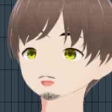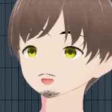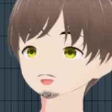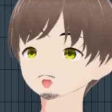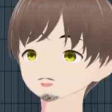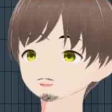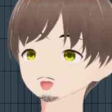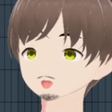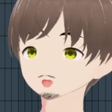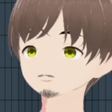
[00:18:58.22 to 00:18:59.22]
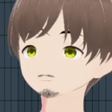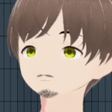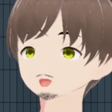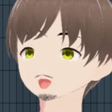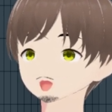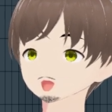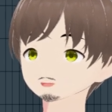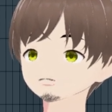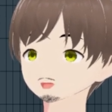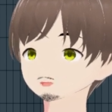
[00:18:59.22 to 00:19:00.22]
to load it up,
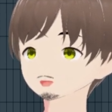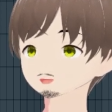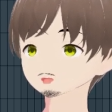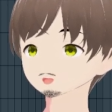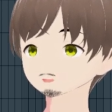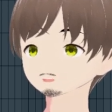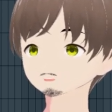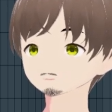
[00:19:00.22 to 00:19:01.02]
soft clipper,